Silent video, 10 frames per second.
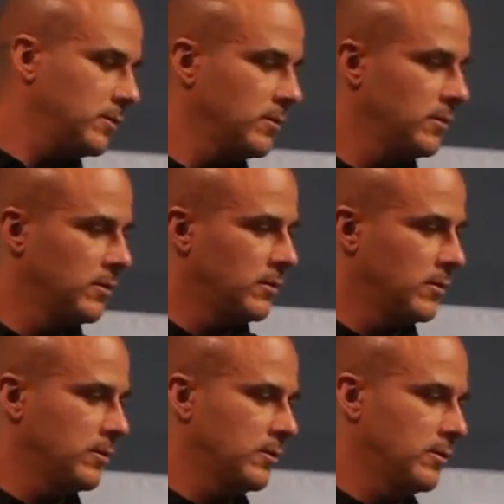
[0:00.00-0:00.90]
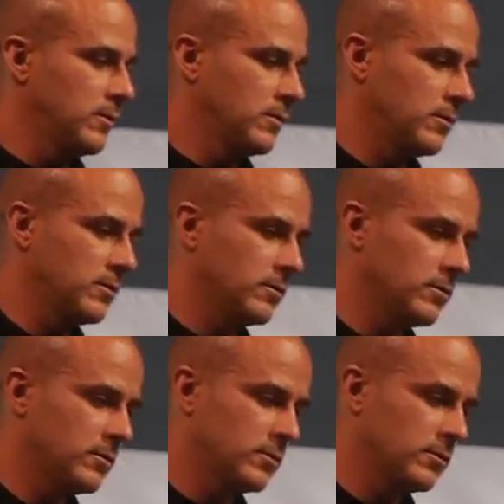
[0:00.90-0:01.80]

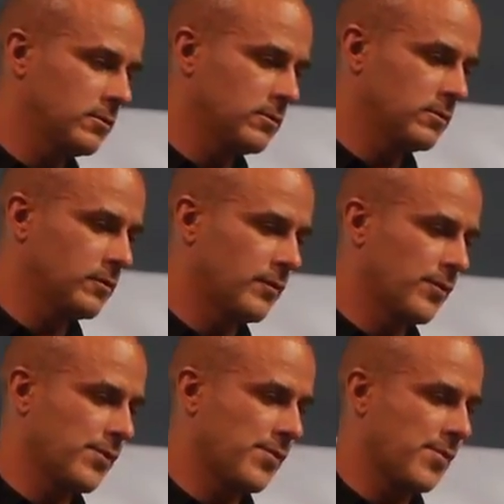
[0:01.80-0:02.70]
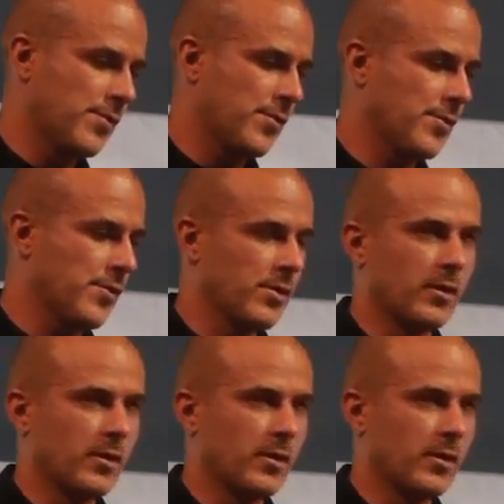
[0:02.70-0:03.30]
[no speech]